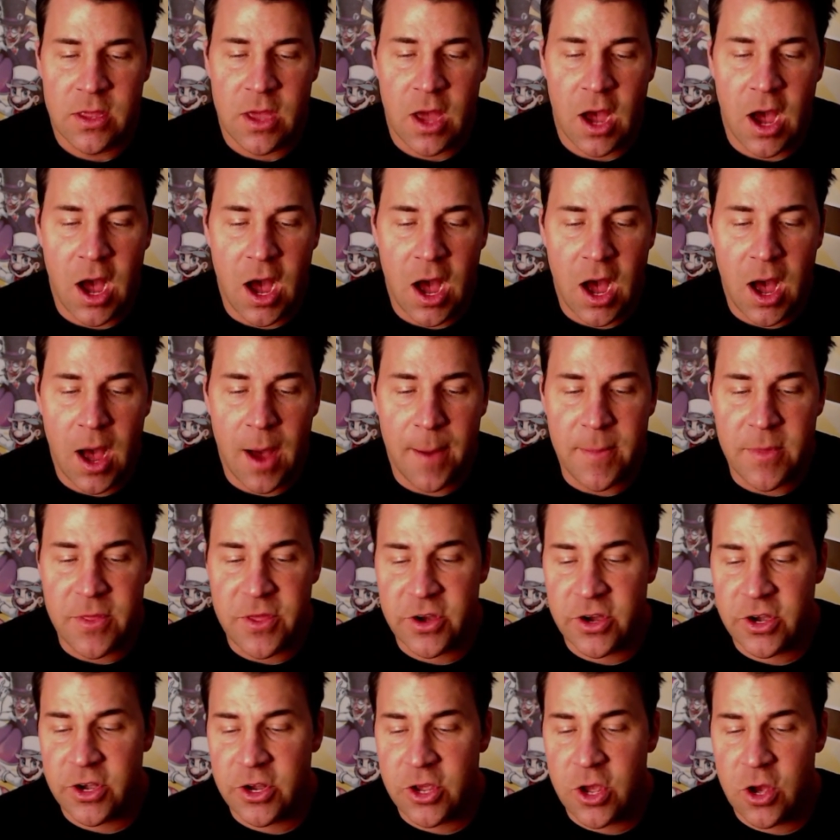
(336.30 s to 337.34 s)
And then
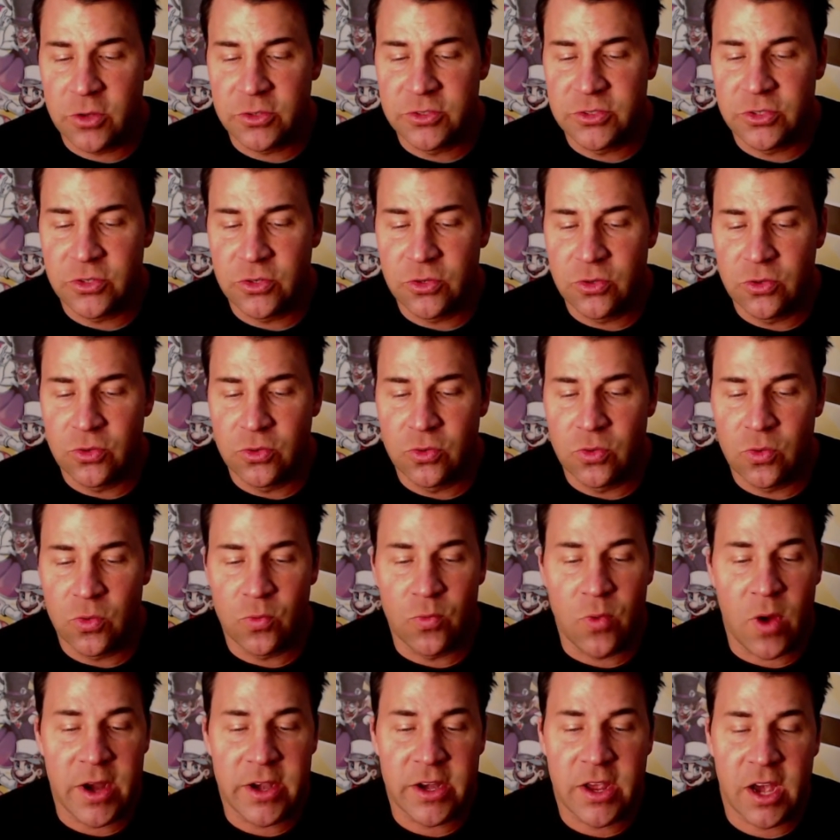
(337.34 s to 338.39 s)
you're gonna go to
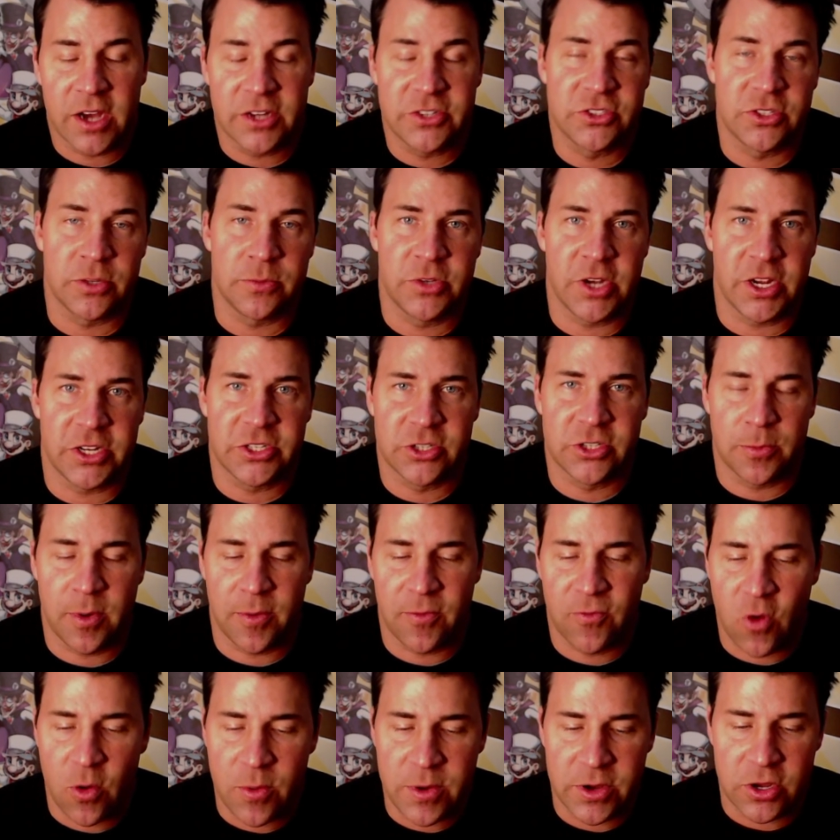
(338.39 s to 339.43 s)
run custom gesture. But
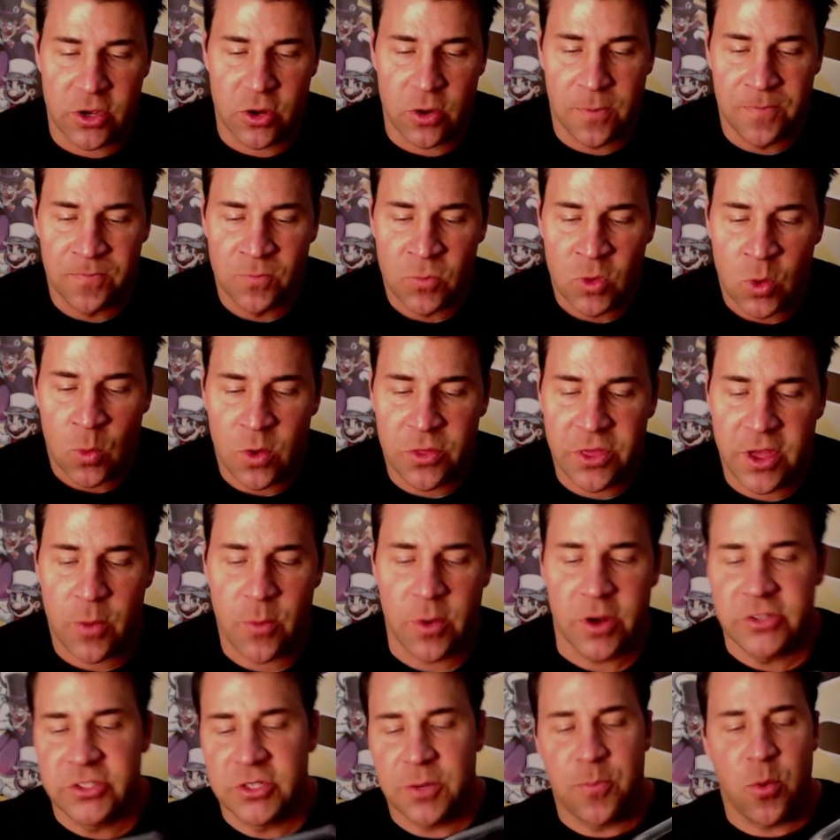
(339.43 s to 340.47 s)
before we do, one thing I
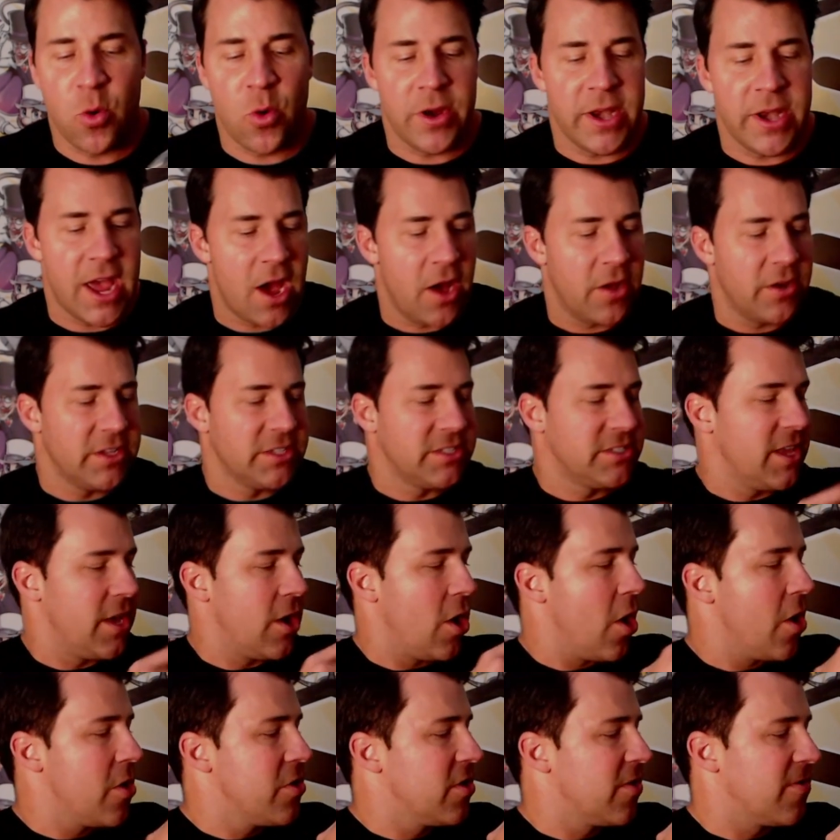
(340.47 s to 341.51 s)
wanted to point out is that
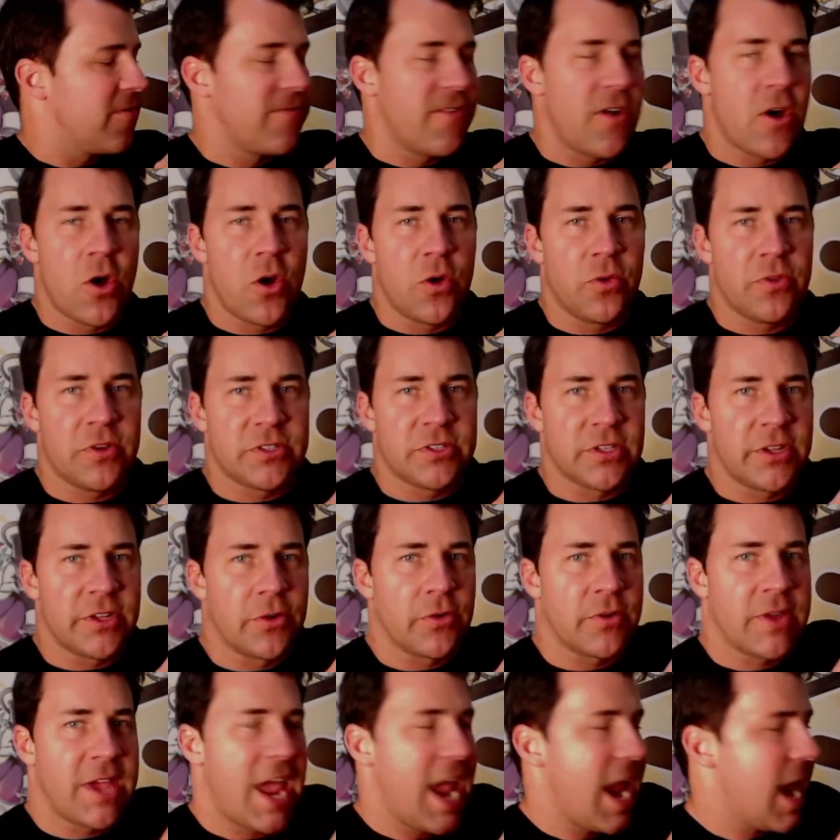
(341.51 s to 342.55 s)
on your phone, there's a
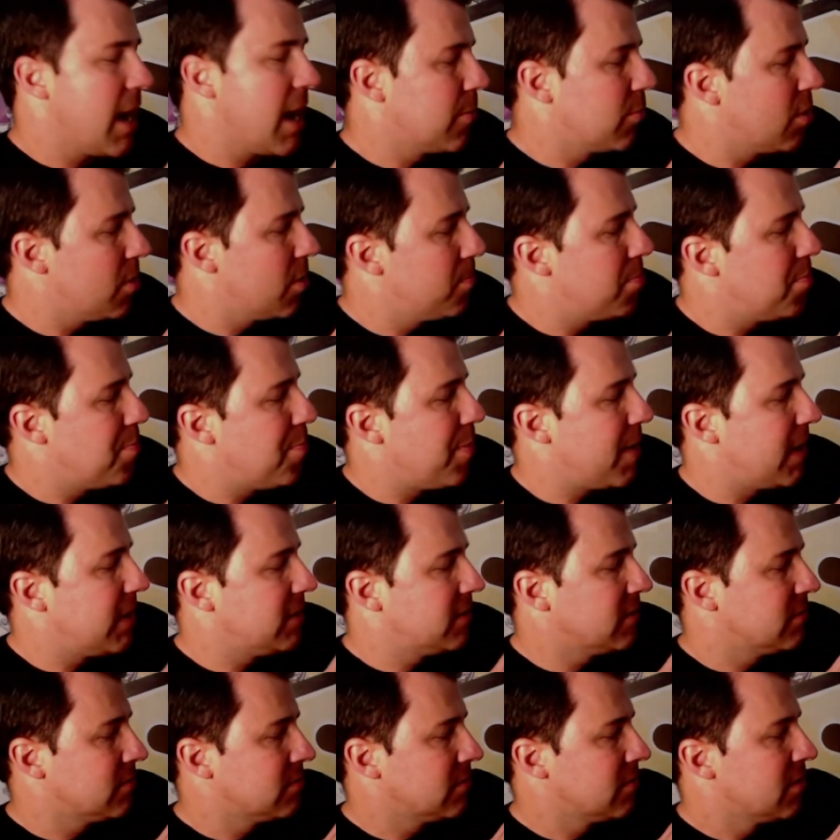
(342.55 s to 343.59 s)
little camera
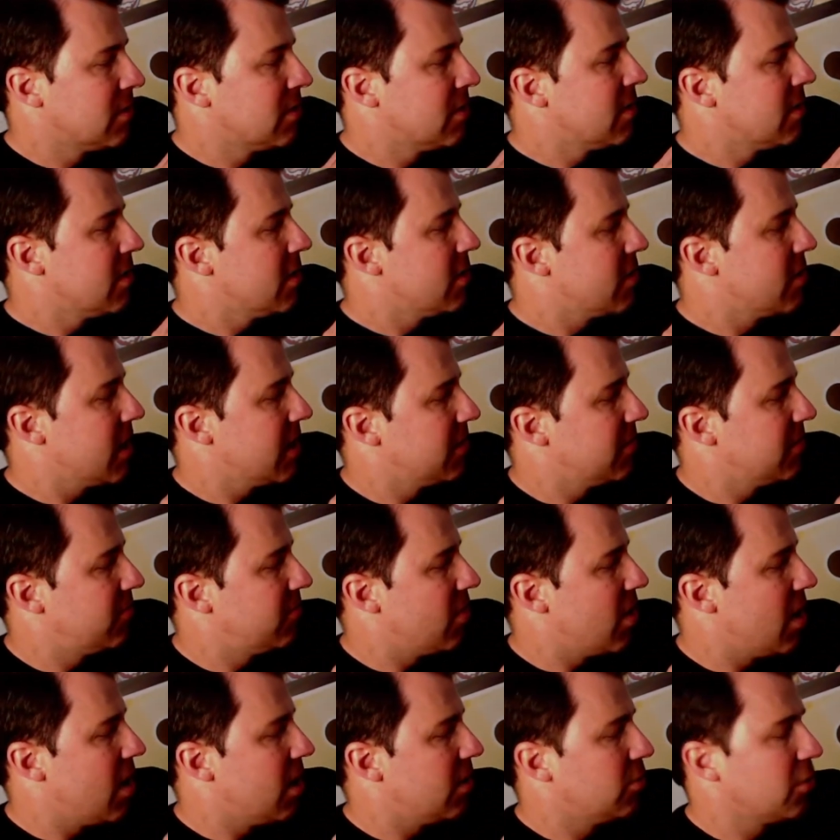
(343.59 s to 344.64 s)
button. You kind
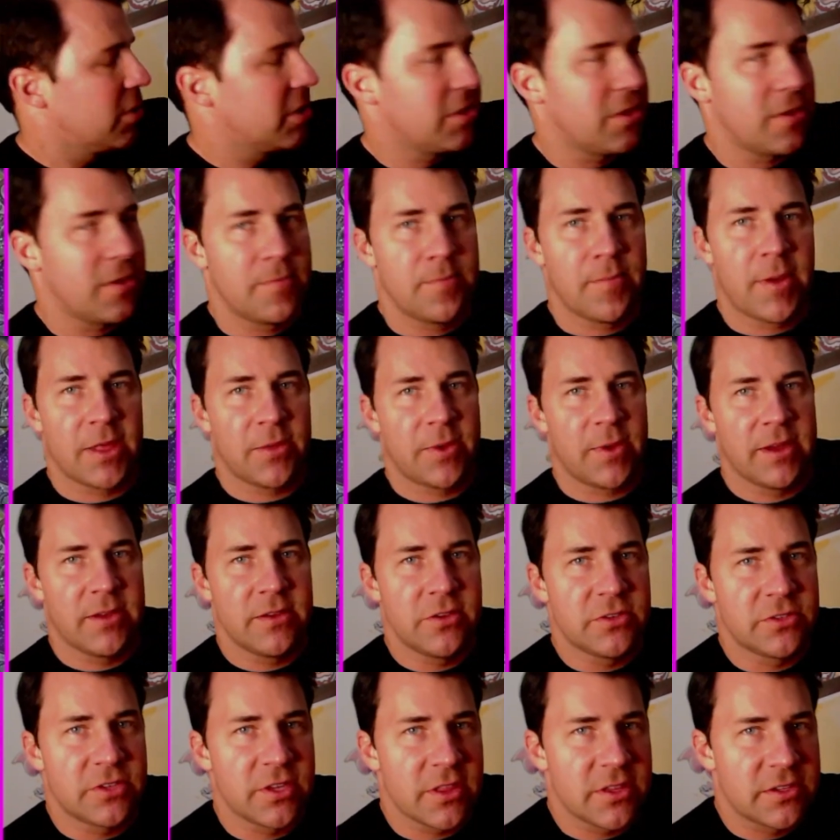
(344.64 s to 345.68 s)
of look at the, by the way,
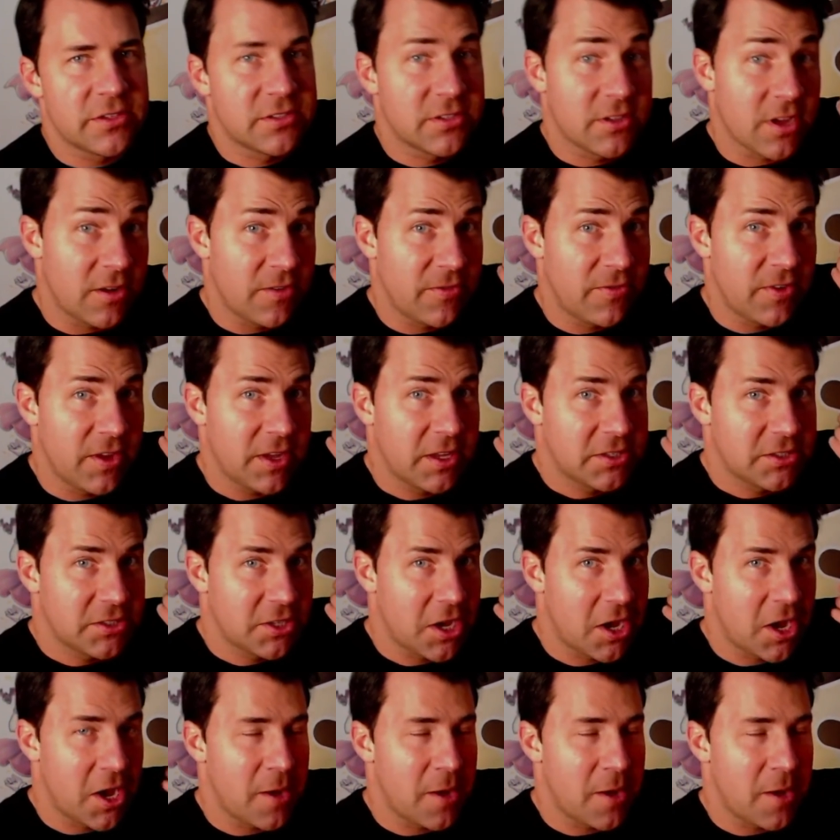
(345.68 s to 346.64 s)
using the Studfit